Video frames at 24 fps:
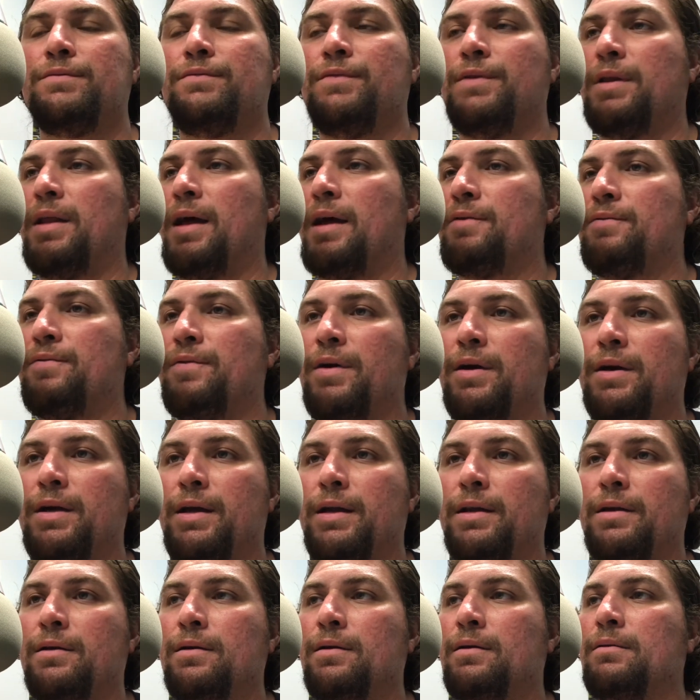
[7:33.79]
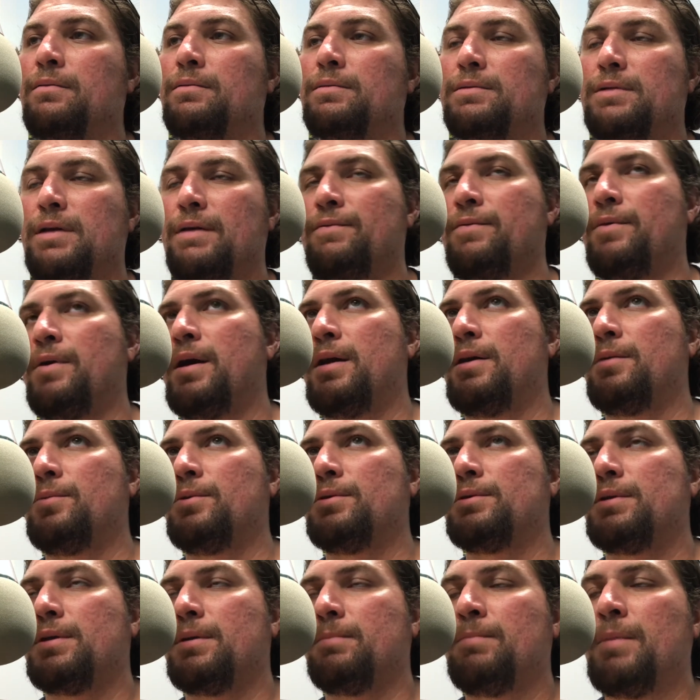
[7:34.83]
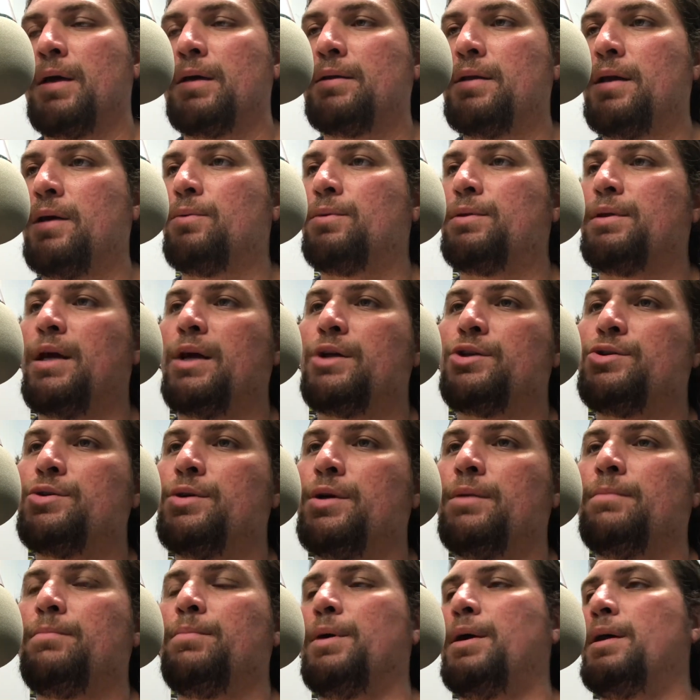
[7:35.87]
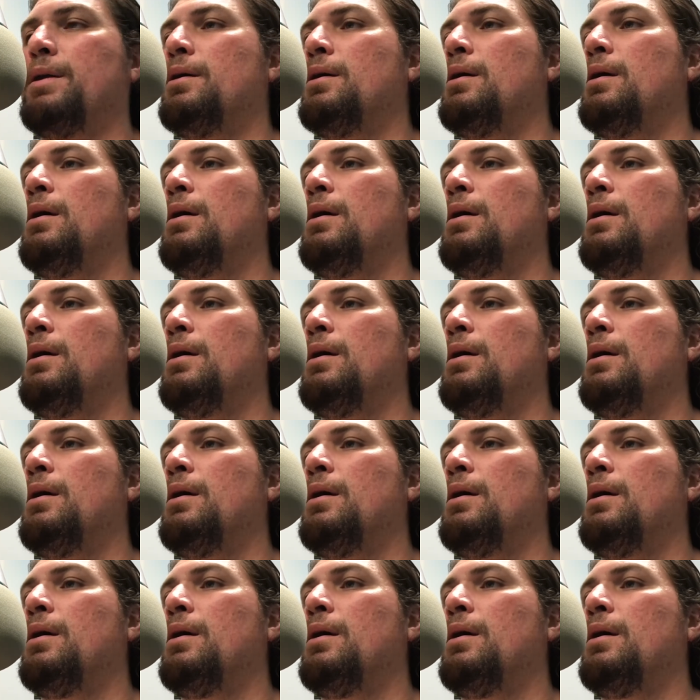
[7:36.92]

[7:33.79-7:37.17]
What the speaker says: If you like fucking, except for animals, I'm not down with that shit, but